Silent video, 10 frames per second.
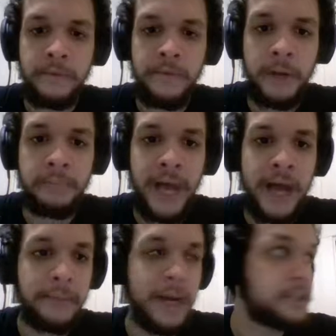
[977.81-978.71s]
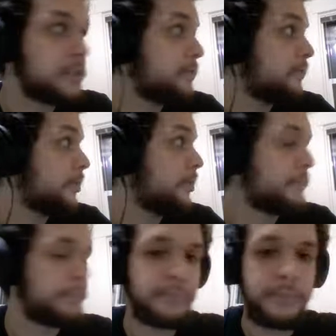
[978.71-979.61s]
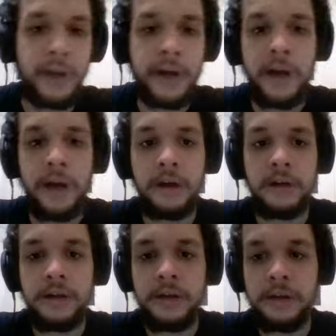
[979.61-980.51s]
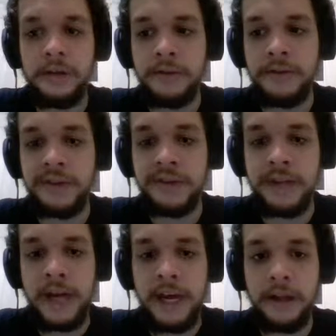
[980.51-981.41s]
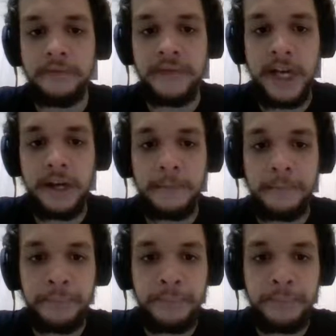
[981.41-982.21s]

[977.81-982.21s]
very bad matchups for this style of deck.